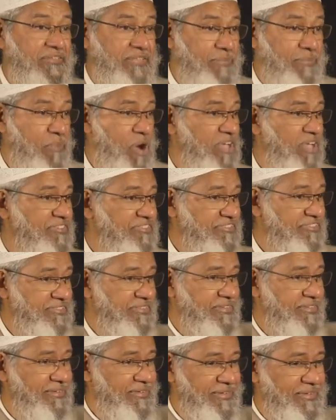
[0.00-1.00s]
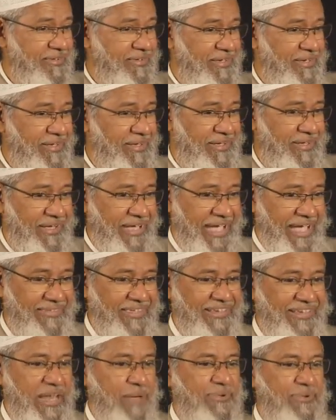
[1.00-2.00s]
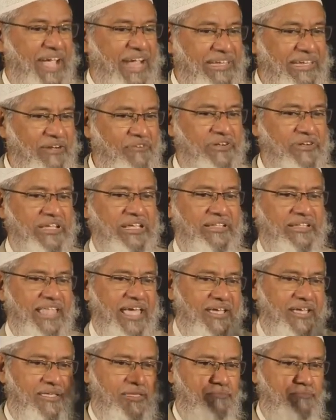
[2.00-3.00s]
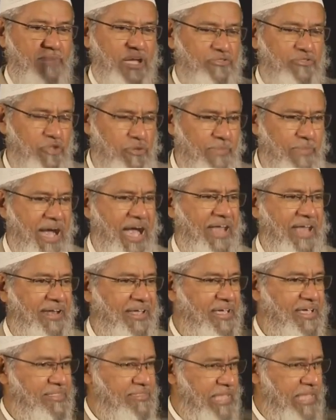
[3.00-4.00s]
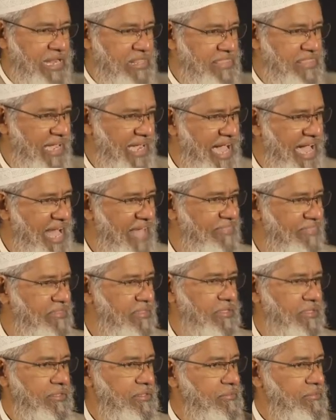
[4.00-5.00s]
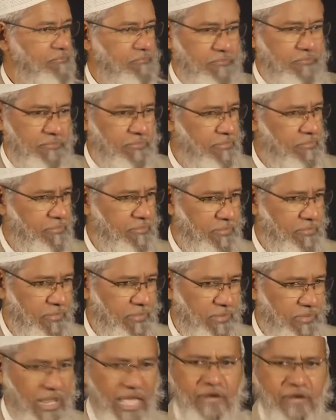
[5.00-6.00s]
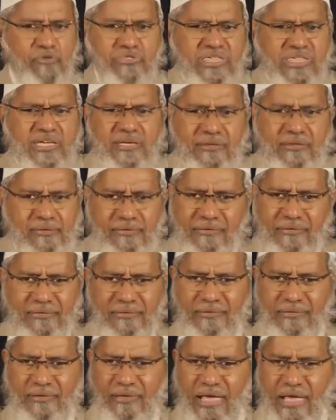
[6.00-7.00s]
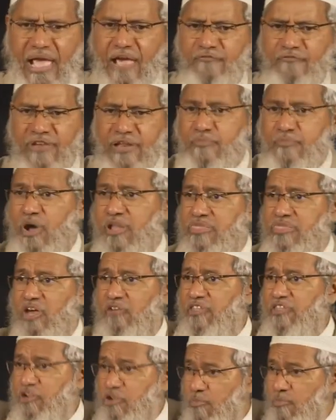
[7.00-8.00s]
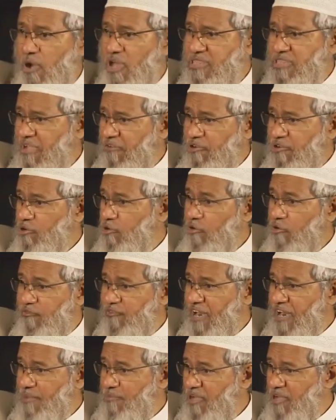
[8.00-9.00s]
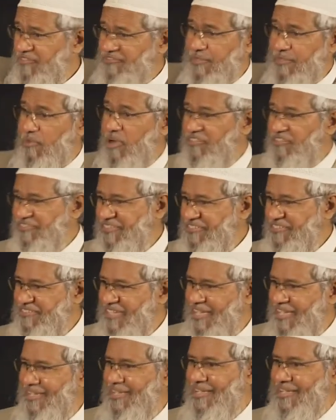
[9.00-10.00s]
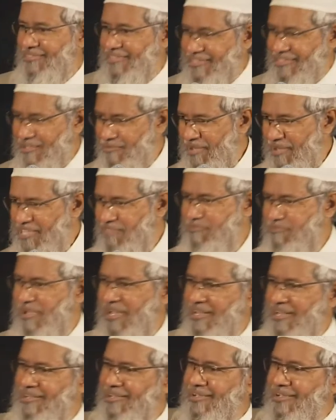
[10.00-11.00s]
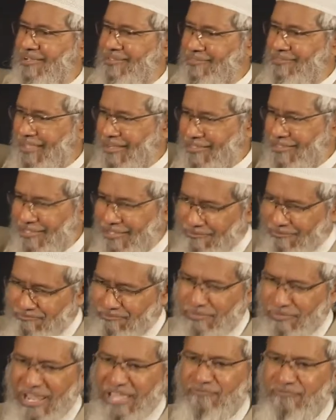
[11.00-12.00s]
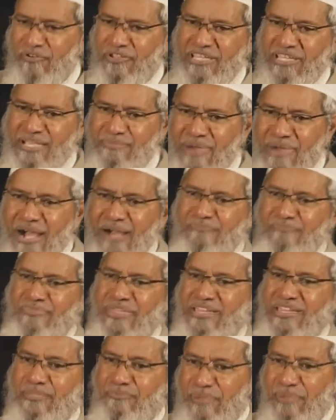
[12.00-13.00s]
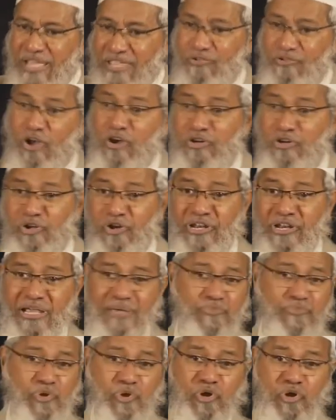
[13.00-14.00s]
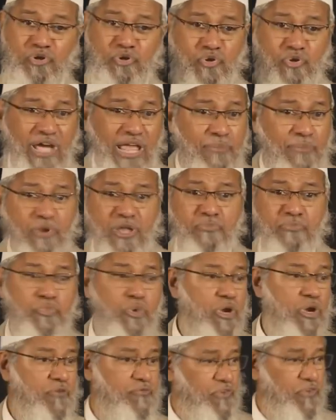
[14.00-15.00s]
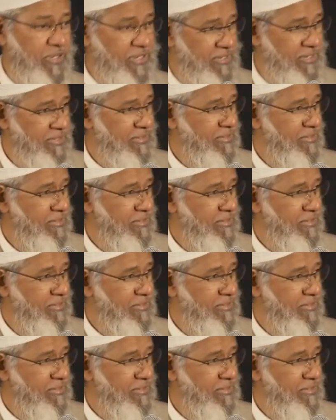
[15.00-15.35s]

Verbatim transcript: the mosques and the Islamic activities like Baitul Mal, there is zakat. And you see, Every mosque, now the new mosque I went to Gufran Mosque, the mosque is there. There's a basement, there is a place for the imam, there is a place, auditorium. You go to Kuel Mosque, beautiful.